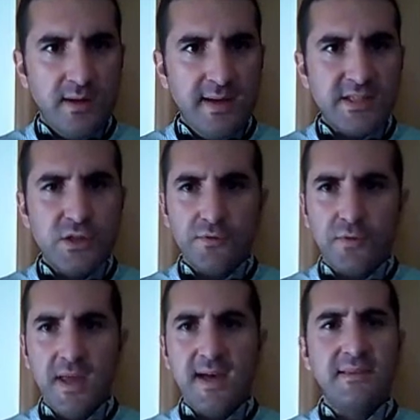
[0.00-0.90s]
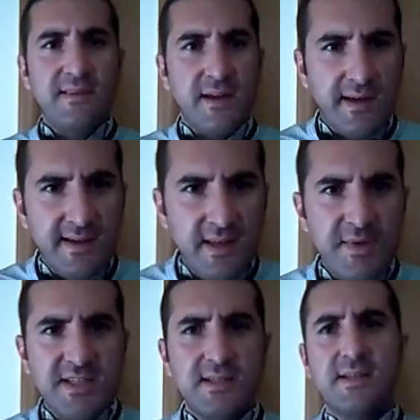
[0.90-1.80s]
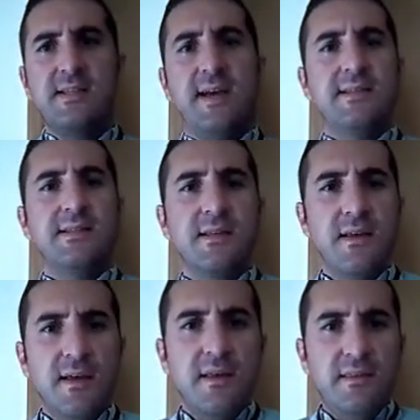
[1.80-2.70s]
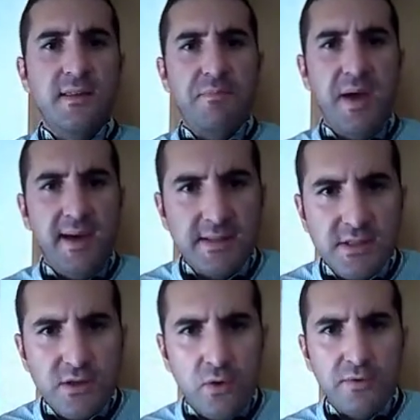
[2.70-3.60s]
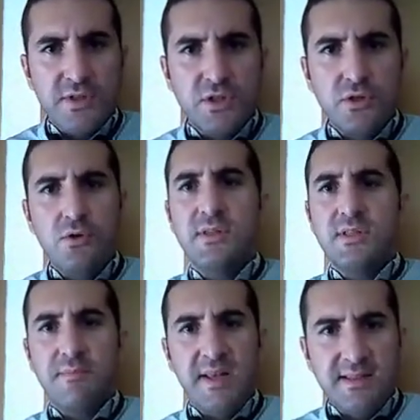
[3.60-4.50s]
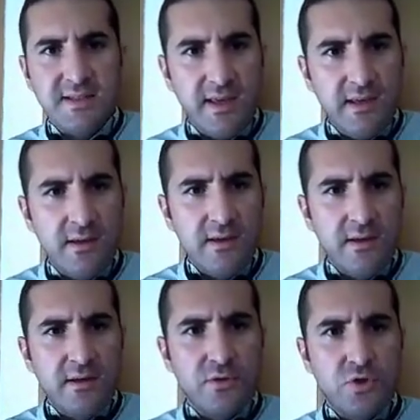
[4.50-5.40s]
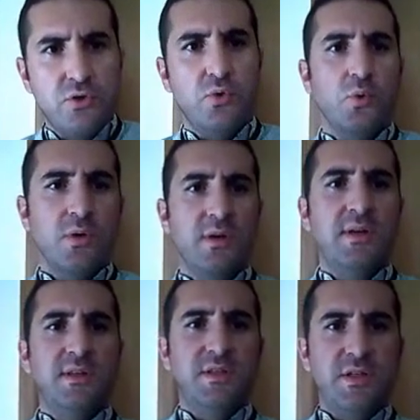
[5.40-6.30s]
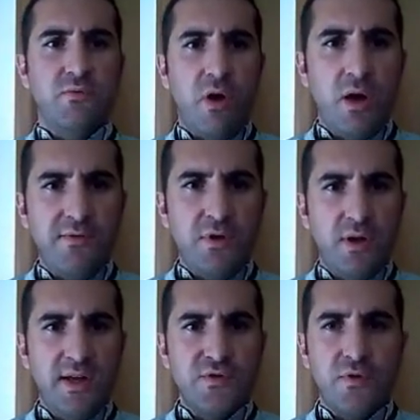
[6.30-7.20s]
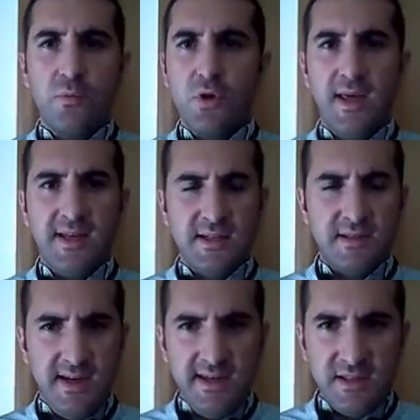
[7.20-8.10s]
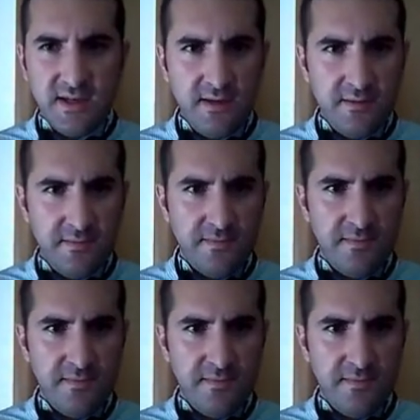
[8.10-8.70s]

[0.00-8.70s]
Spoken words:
let's not forget that academic success depends on the student's ability to derive knowledge from collected data,